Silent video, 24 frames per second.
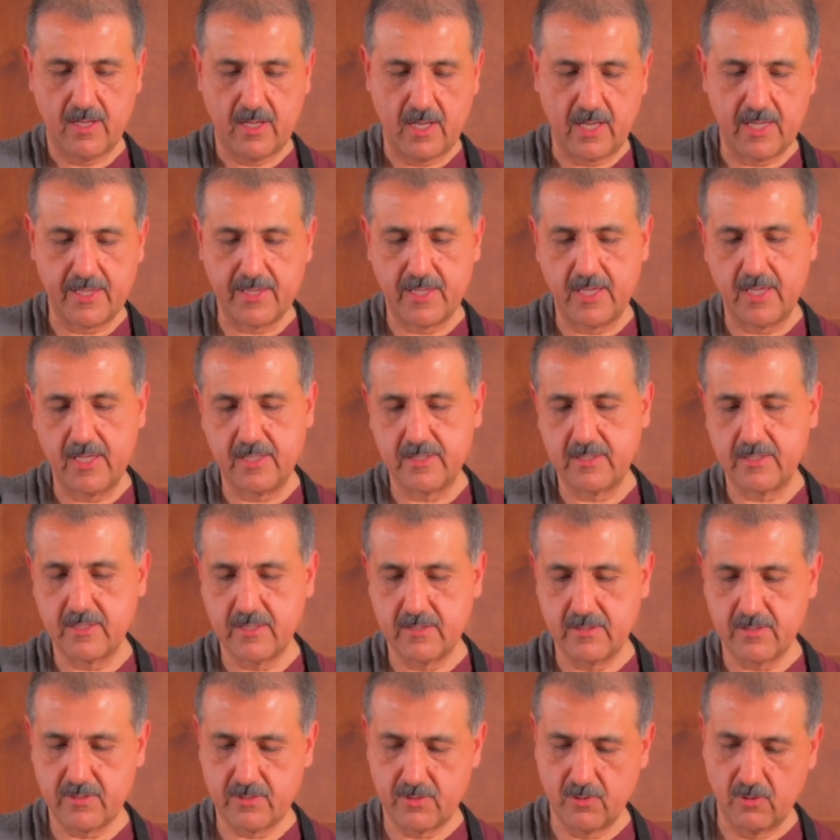And then
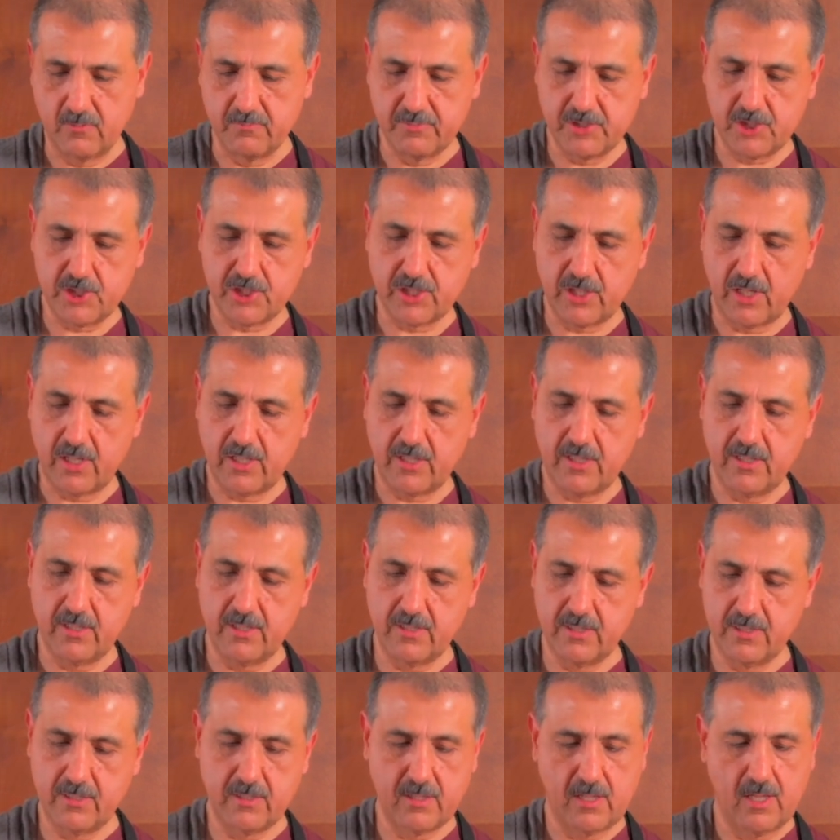don't be shy.
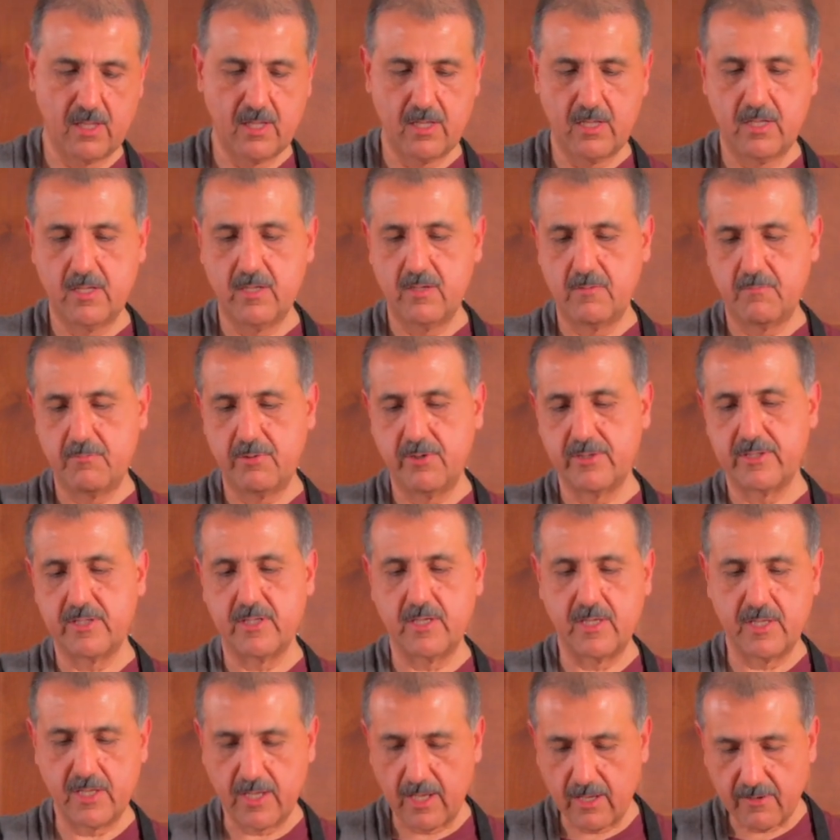Put
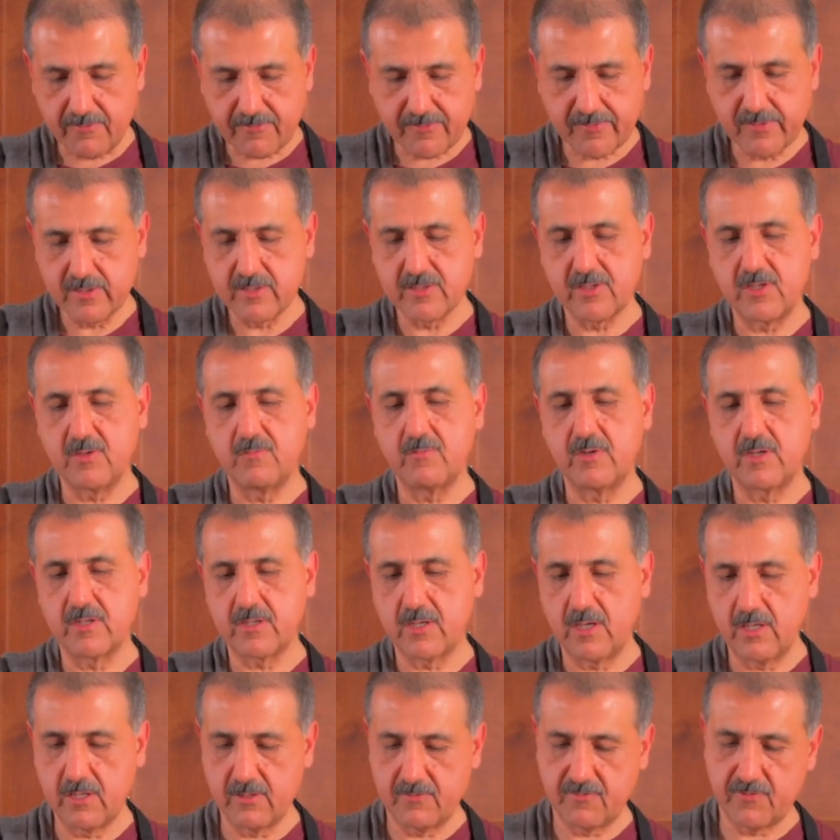enough quinoa
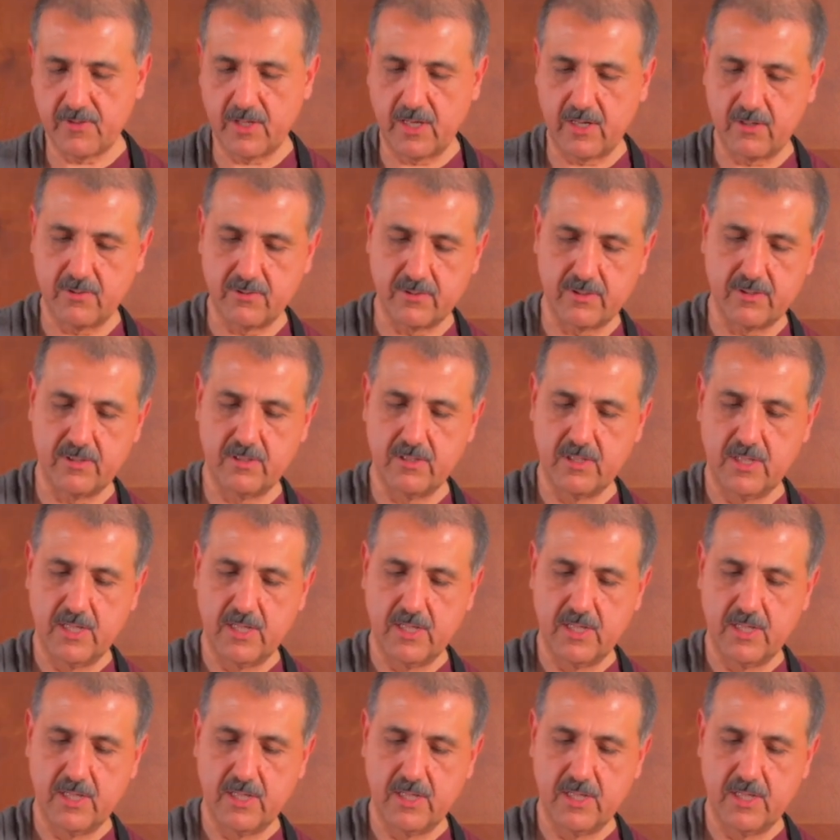cauliflower